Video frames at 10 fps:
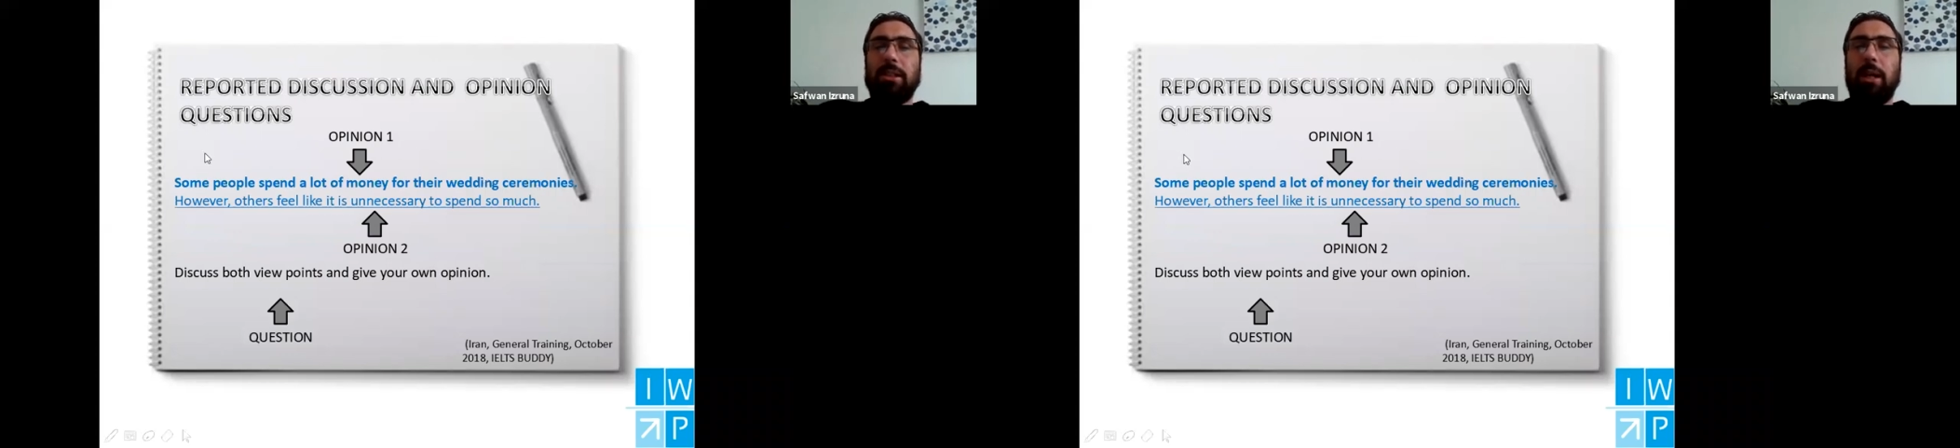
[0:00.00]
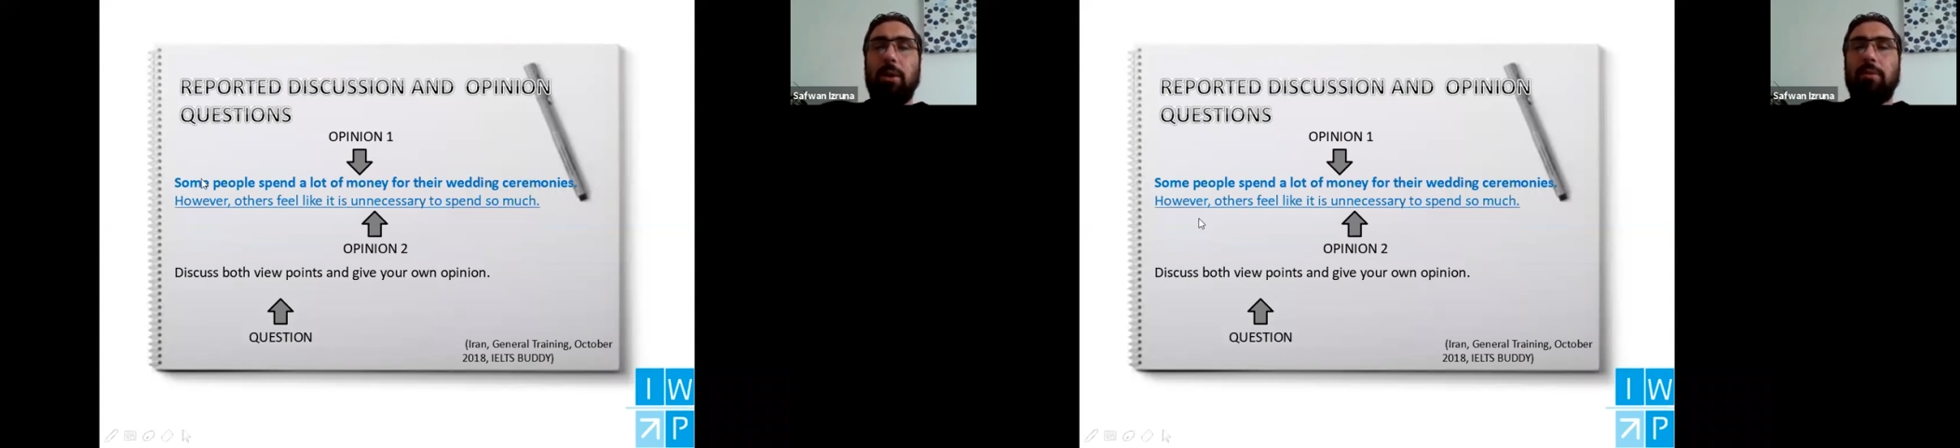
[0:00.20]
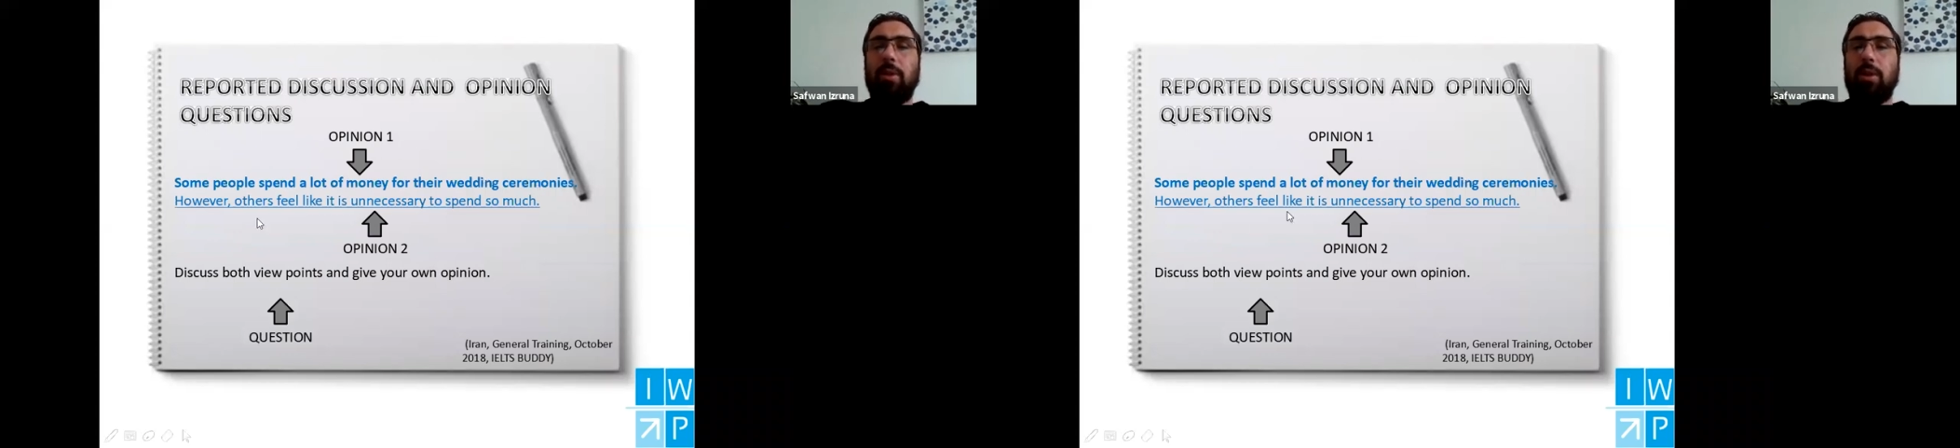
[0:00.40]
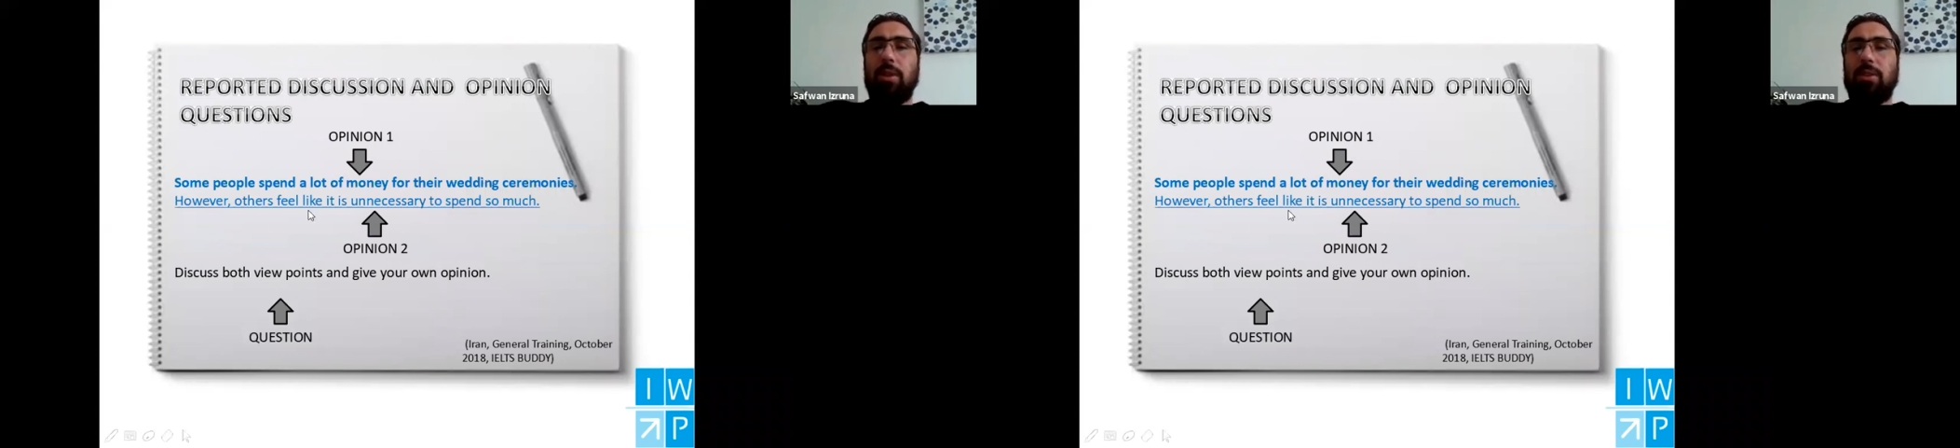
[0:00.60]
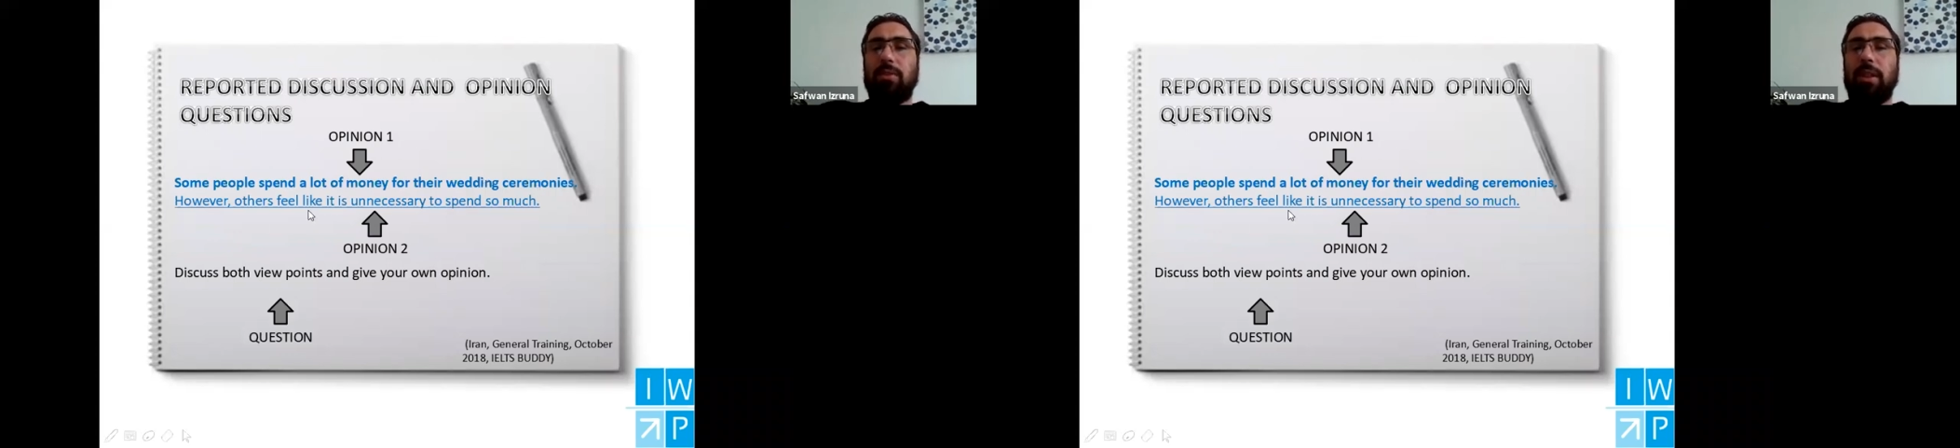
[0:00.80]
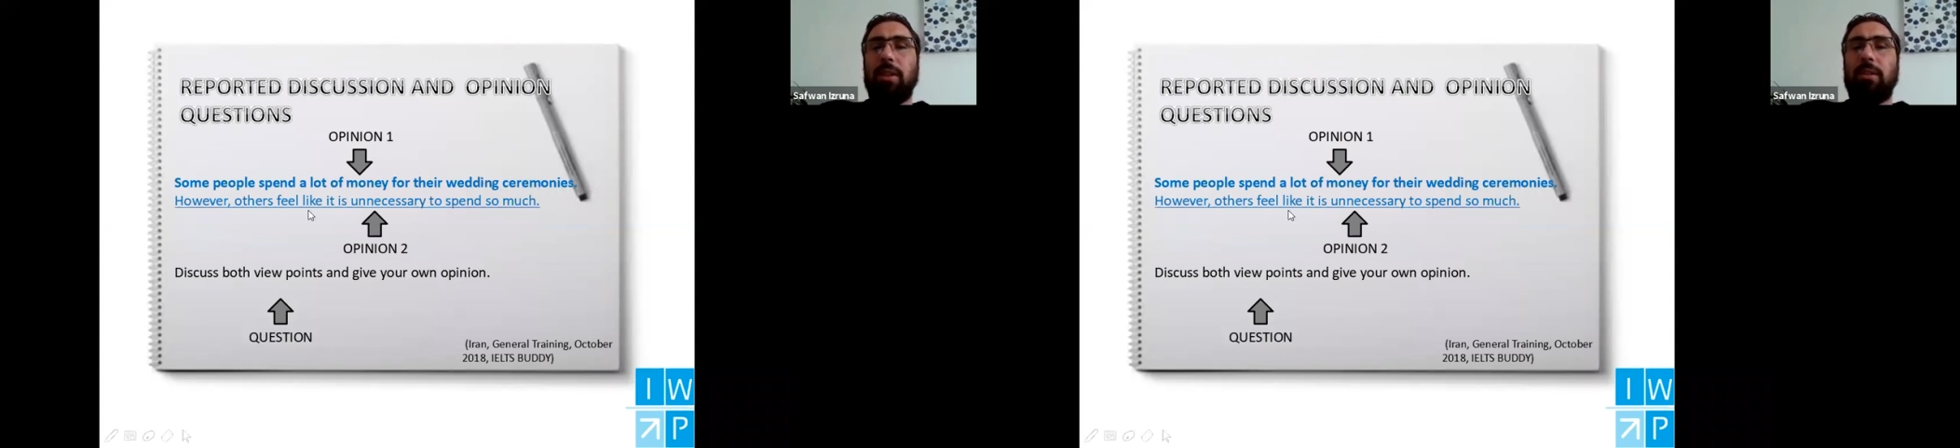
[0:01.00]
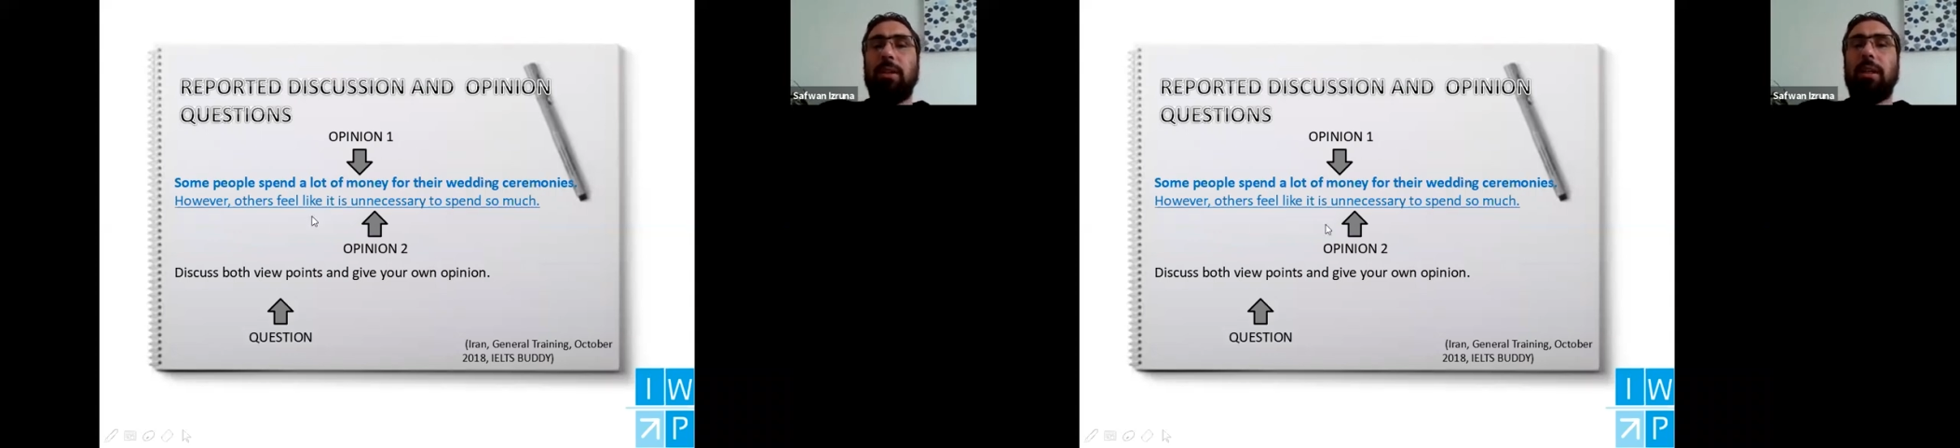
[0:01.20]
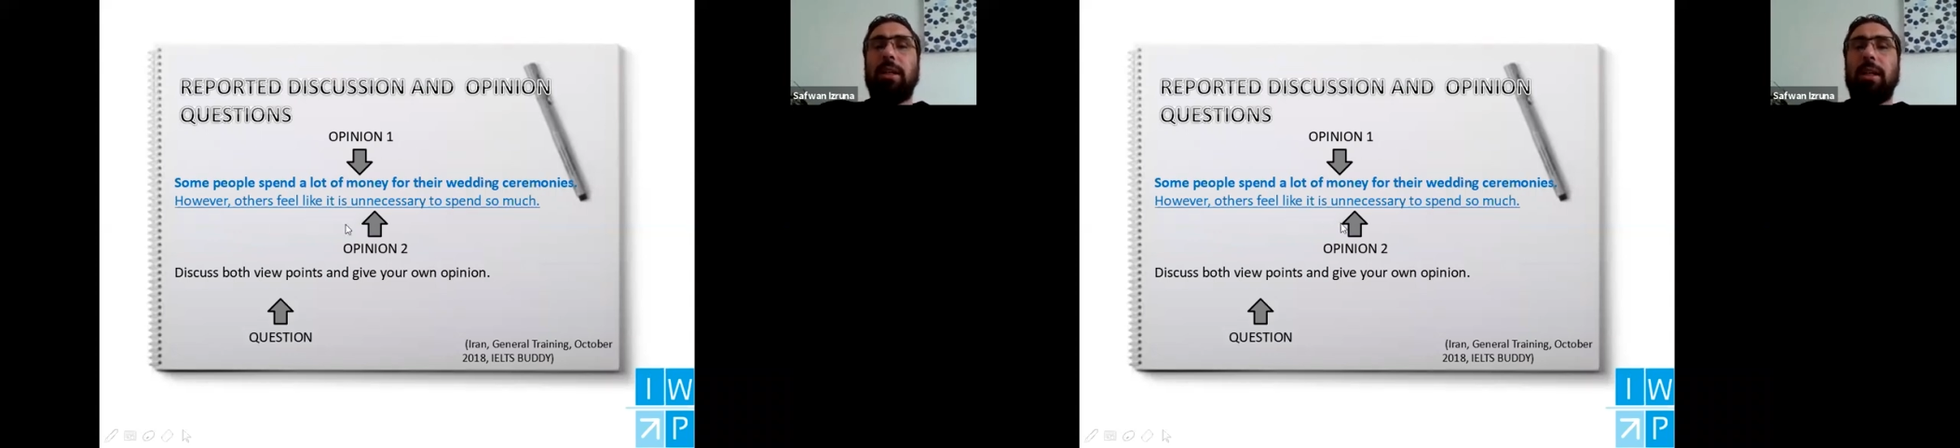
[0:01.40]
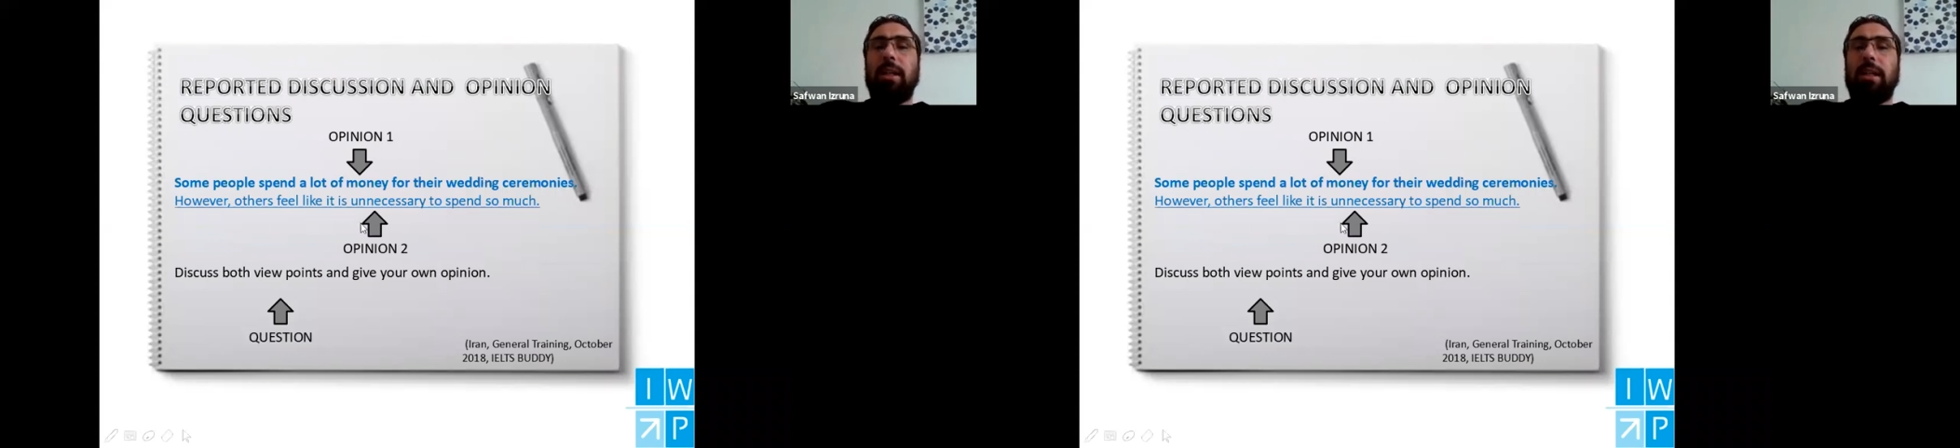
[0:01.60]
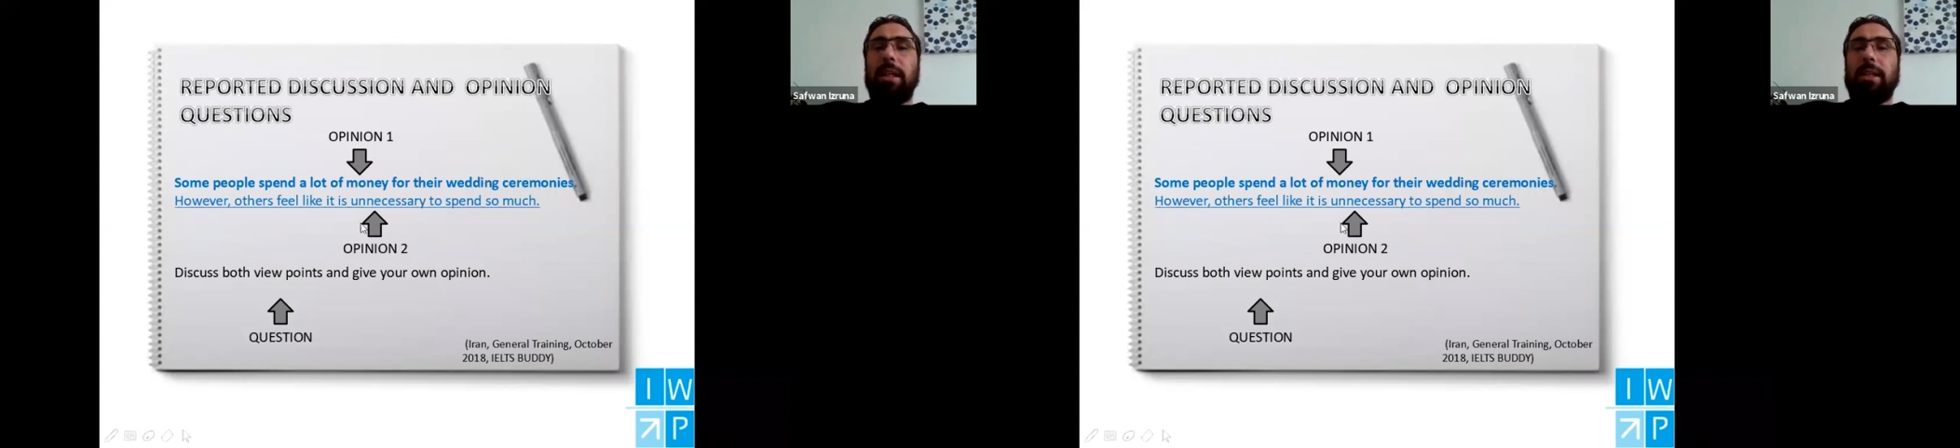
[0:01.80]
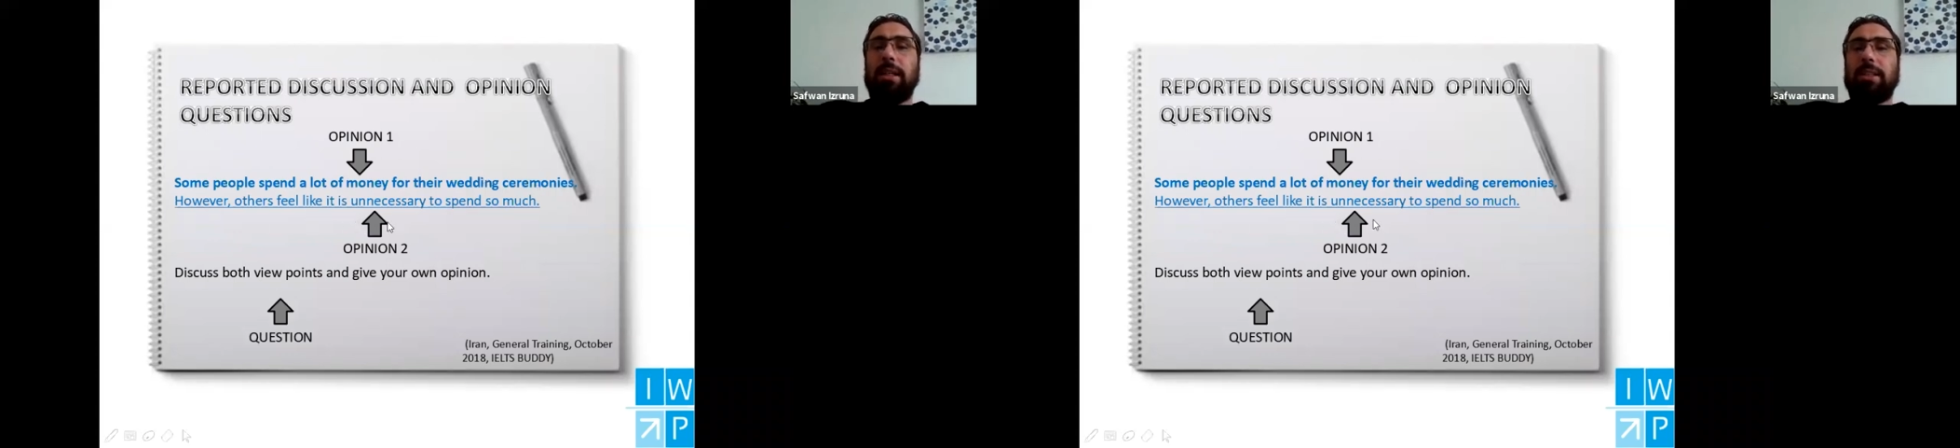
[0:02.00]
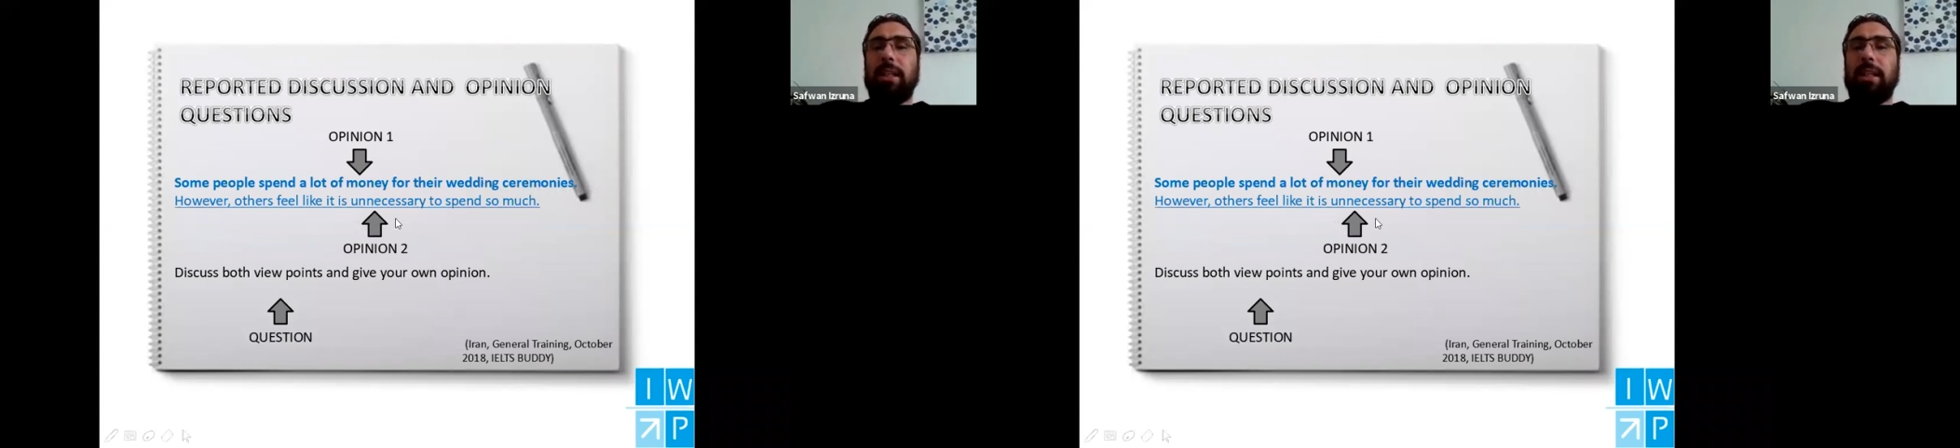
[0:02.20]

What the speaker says: However, others feel like this